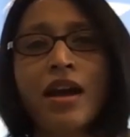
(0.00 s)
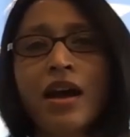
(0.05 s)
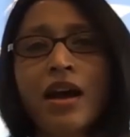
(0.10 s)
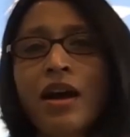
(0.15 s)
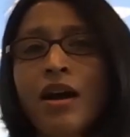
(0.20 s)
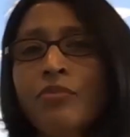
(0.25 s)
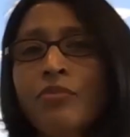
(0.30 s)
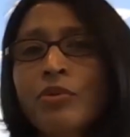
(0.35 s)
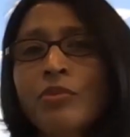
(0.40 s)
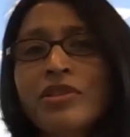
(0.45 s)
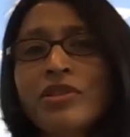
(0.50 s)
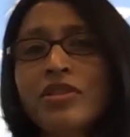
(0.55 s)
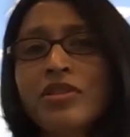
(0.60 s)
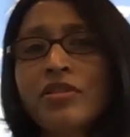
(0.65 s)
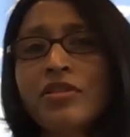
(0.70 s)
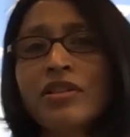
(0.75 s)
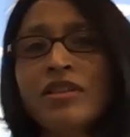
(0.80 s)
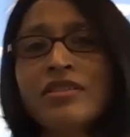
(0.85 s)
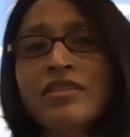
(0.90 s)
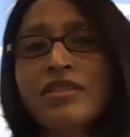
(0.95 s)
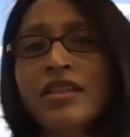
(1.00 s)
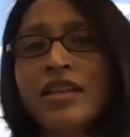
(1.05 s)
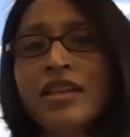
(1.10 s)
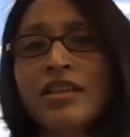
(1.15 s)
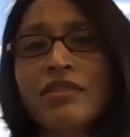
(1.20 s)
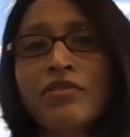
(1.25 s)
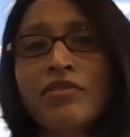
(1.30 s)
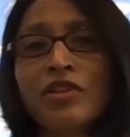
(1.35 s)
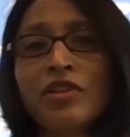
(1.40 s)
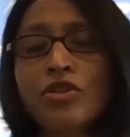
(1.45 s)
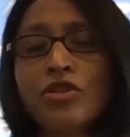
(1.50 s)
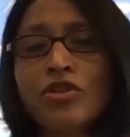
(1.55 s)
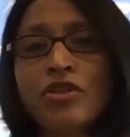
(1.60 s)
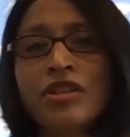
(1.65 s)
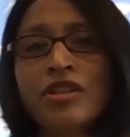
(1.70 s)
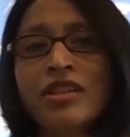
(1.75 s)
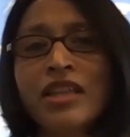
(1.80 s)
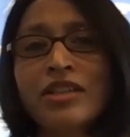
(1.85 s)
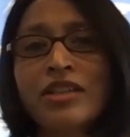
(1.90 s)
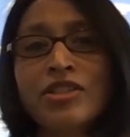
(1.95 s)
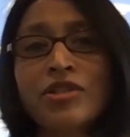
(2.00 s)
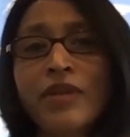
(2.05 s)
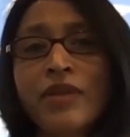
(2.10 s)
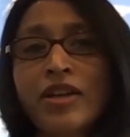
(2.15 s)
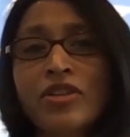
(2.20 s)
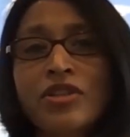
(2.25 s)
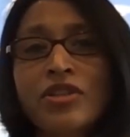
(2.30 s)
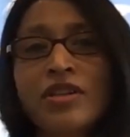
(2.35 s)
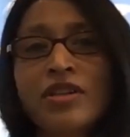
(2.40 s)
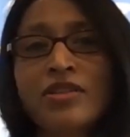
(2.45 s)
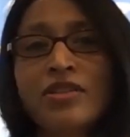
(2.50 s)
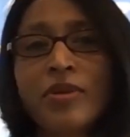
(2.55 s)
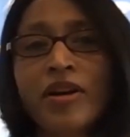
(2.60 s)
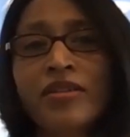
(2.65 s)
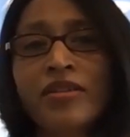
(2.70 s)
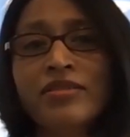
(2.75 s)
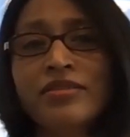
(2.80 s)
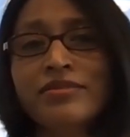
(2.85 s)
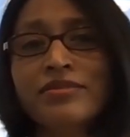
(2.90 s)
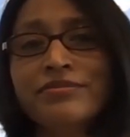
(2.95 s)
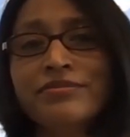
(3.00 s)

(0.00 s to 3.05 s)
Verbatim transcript: Uh, we will certainly see an evolution in that direction as well.